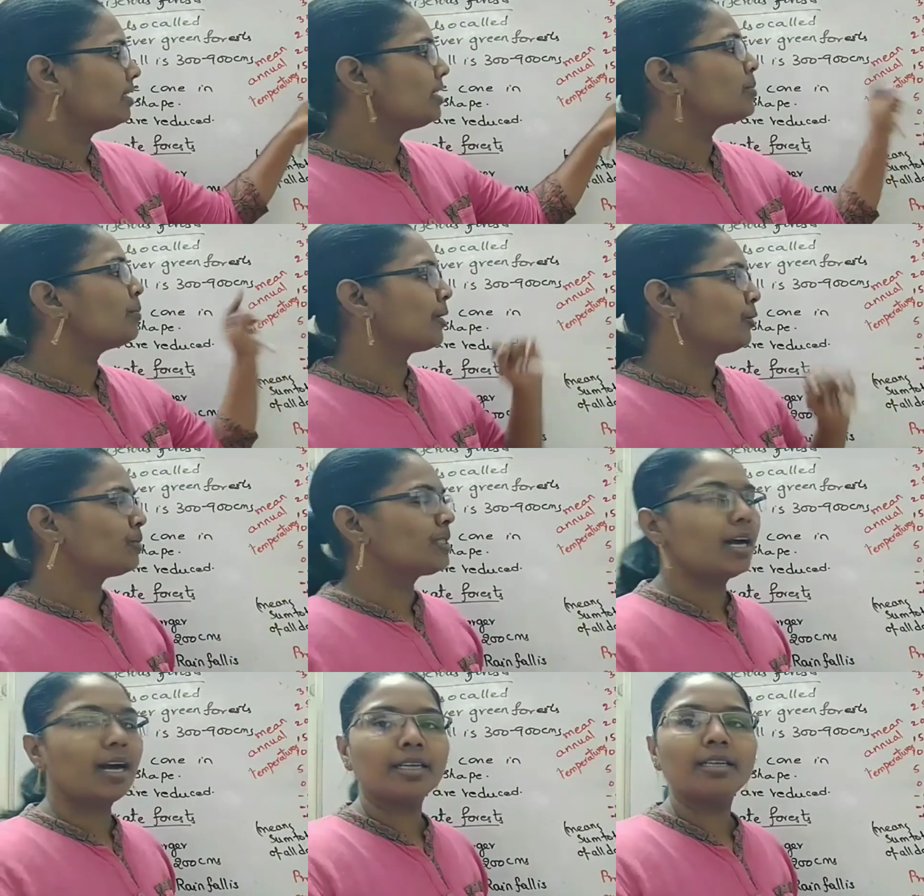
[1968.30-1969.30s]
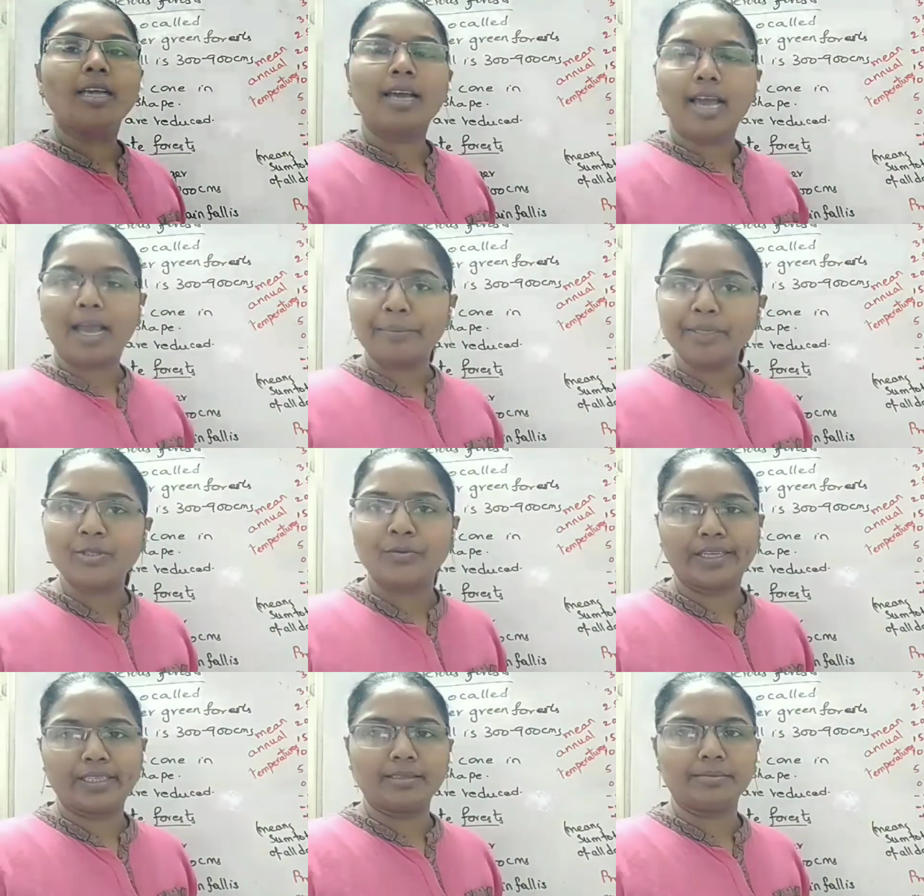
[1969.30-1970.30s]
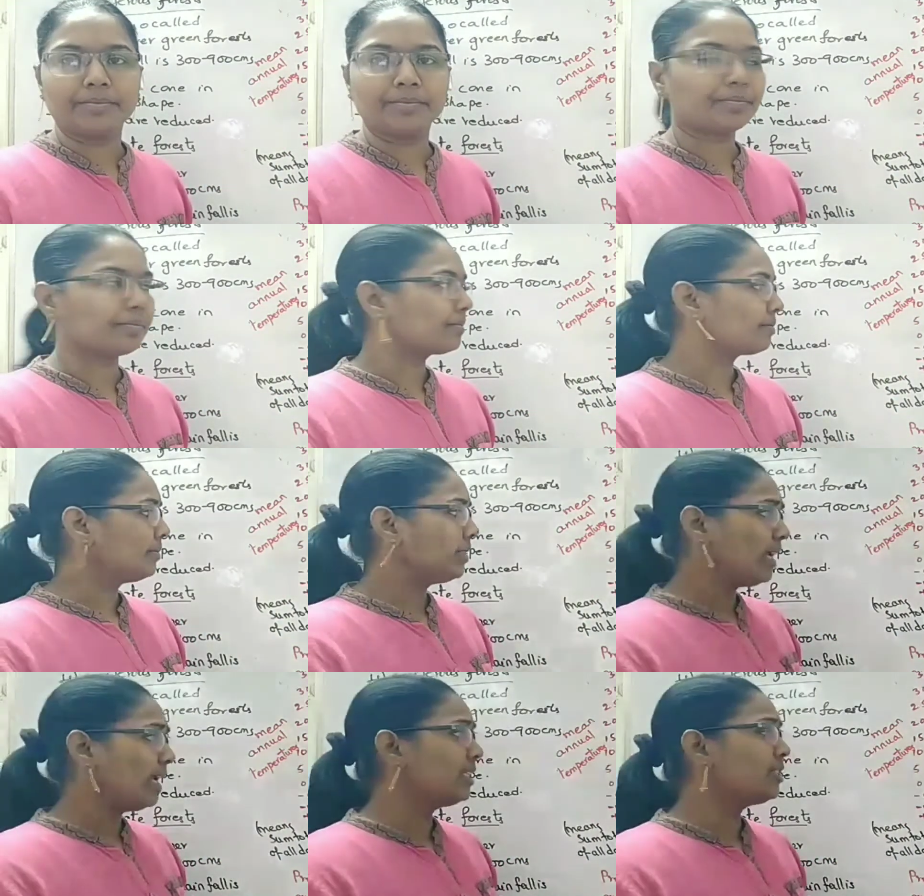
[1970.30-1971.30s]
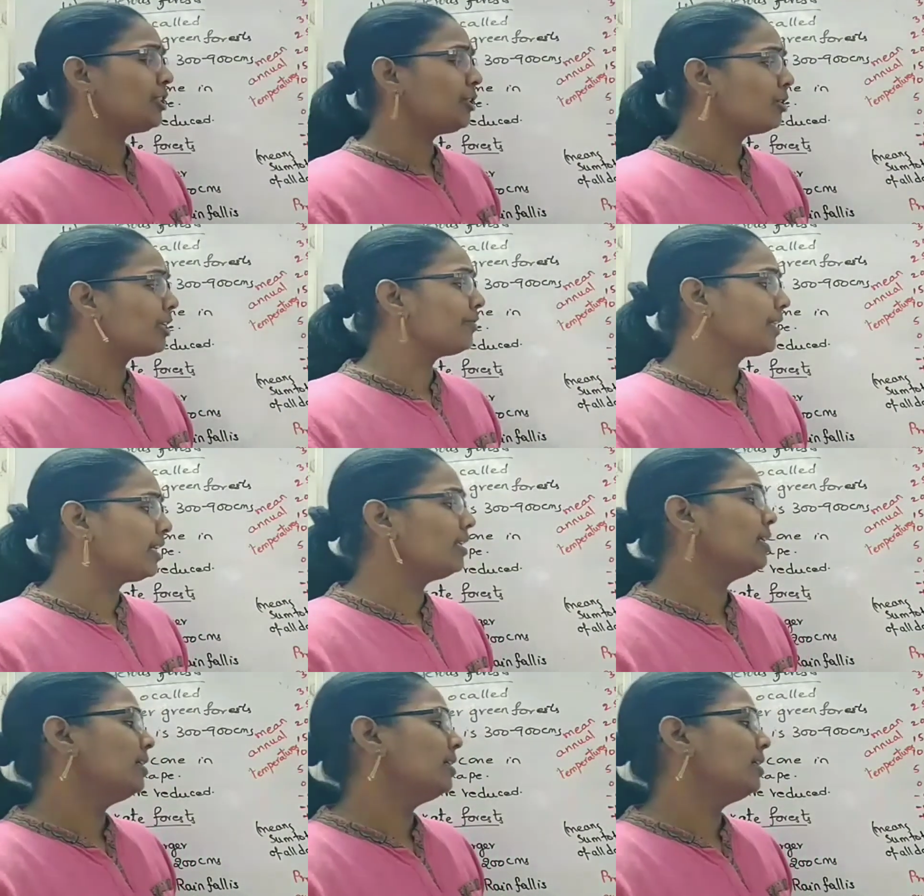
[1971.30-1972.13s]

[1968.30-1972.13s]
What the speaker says: these biomes are habituating. And the geographical